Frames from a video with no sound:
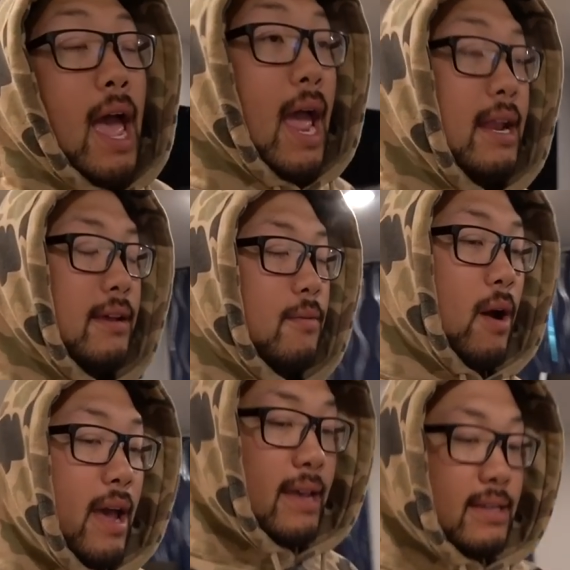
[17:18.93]

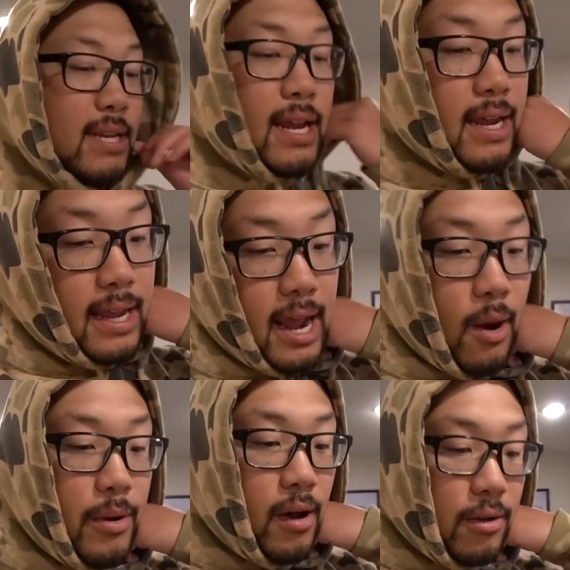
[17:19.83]
Anyways, yeah,
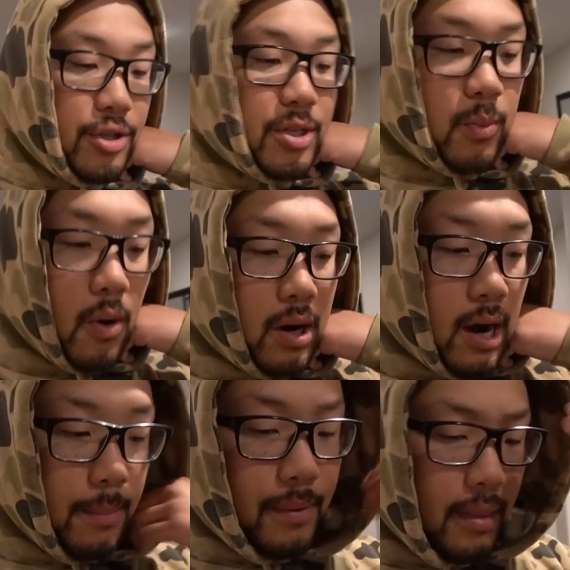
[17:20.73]
we all just woke
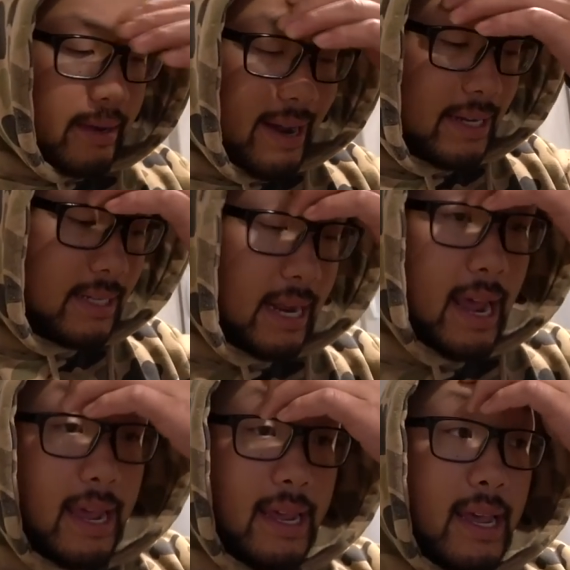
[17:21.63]
up on the next
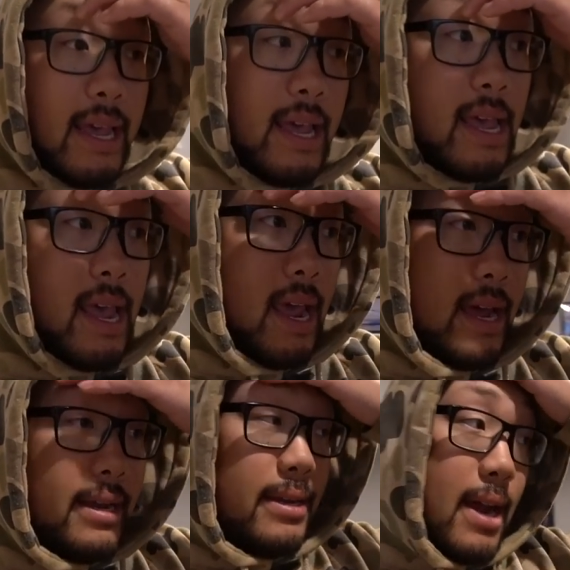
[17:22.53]
day,
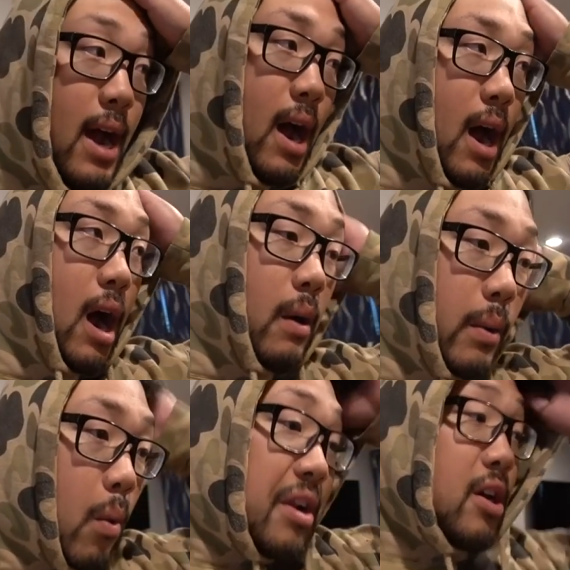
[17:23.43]
and uh, we
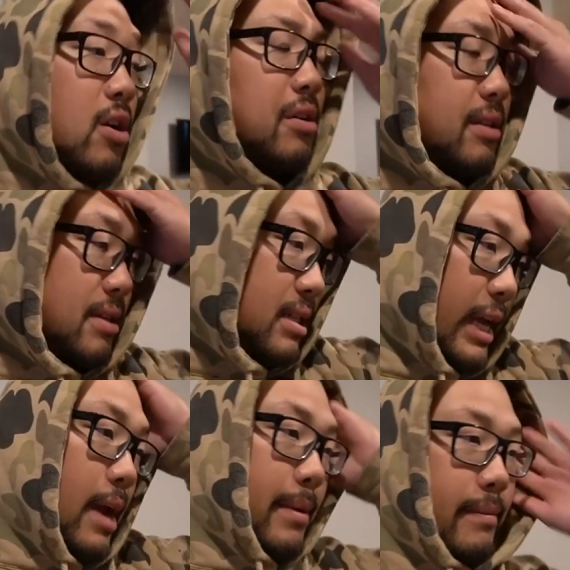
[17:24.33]
want to cook this
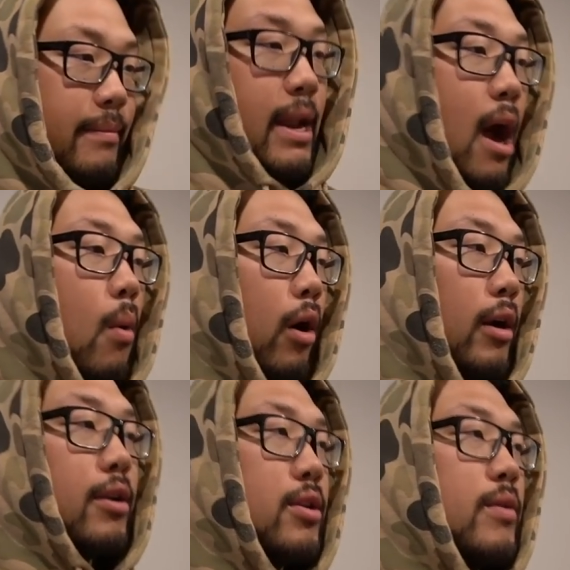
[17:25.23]
salmon. Now, we're
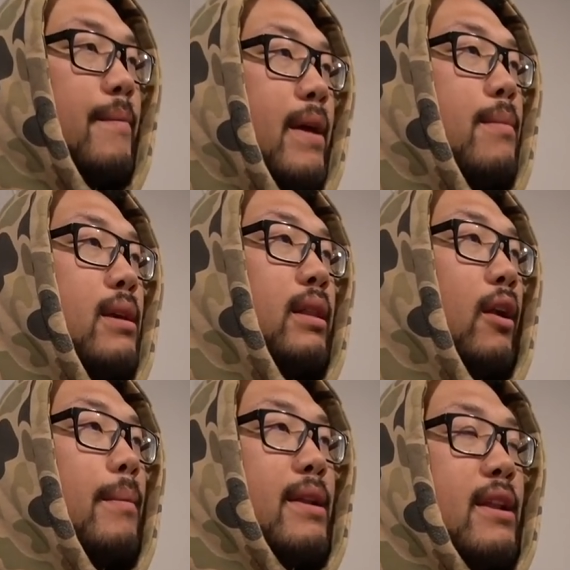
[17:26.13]
going to do it maybe a
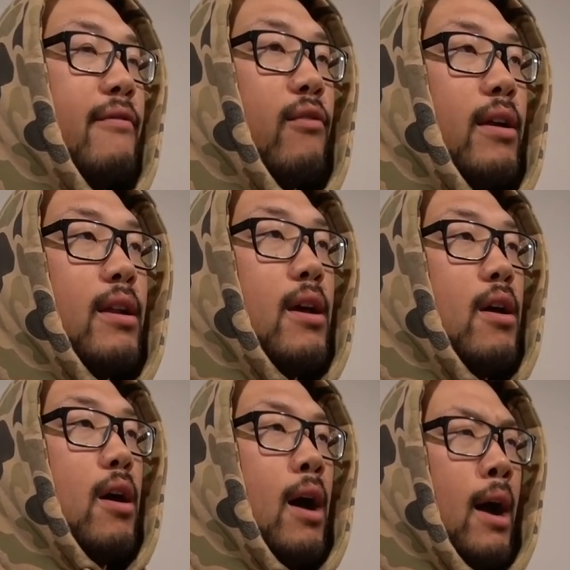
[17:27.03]
little bit different.
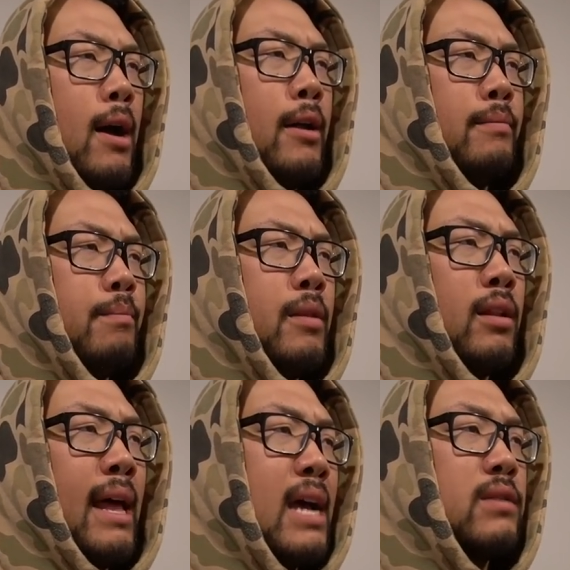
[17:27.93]
Uh, the
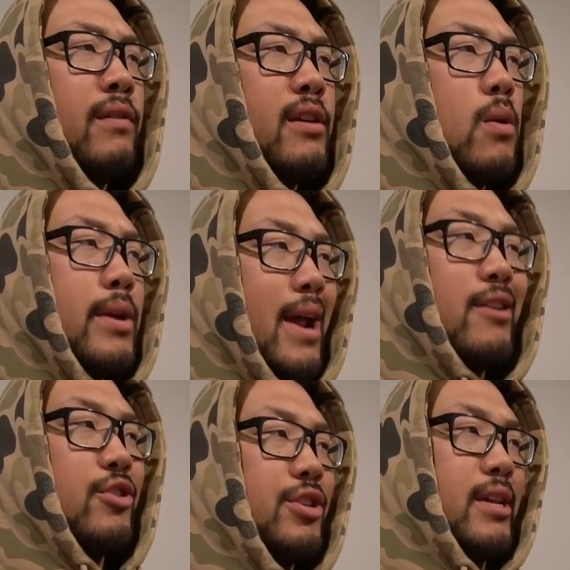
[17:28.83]
last video, we kind
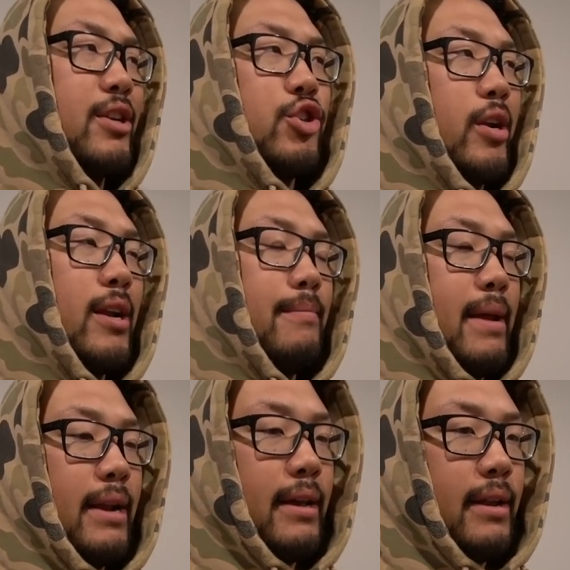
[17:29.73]
of just, like, straight up
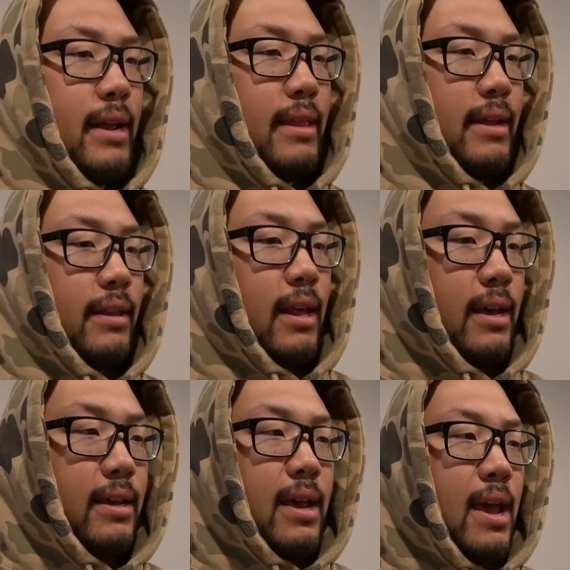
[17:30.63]
made it and then,
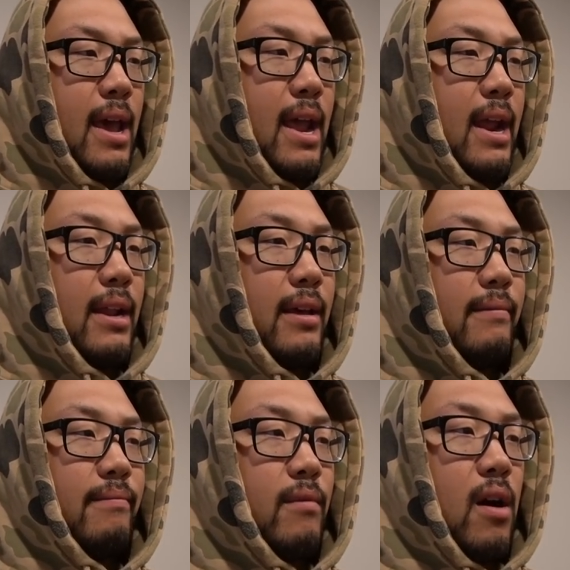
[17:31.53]
like, ate
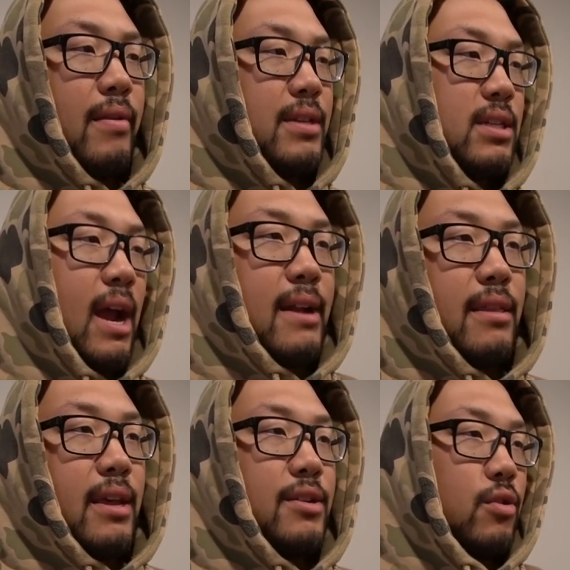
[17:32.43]
it on the side of
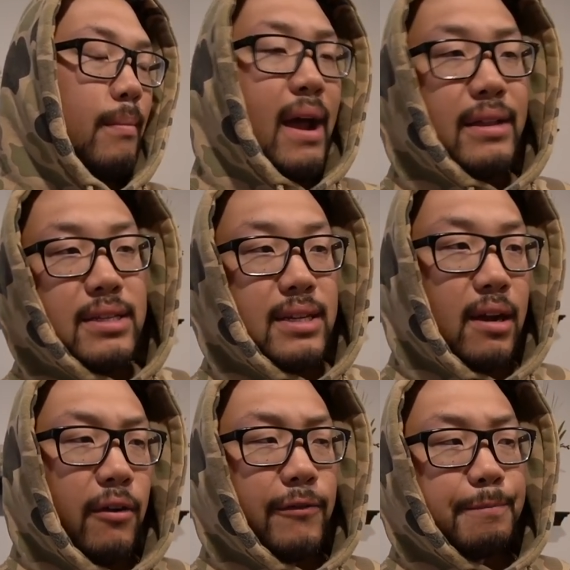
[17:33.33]
things or by
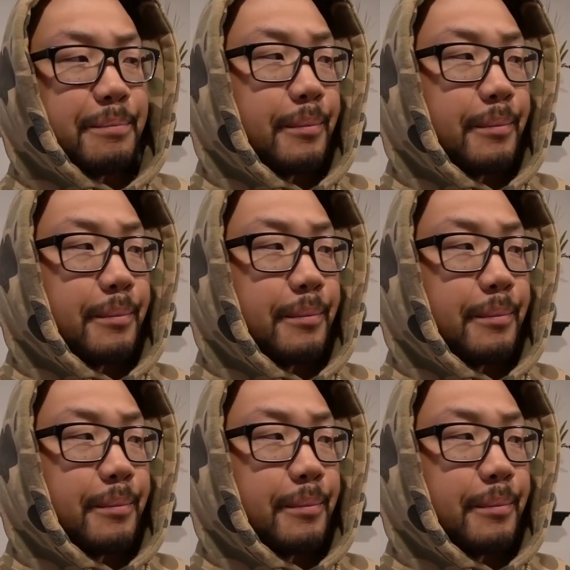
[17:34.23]
itself.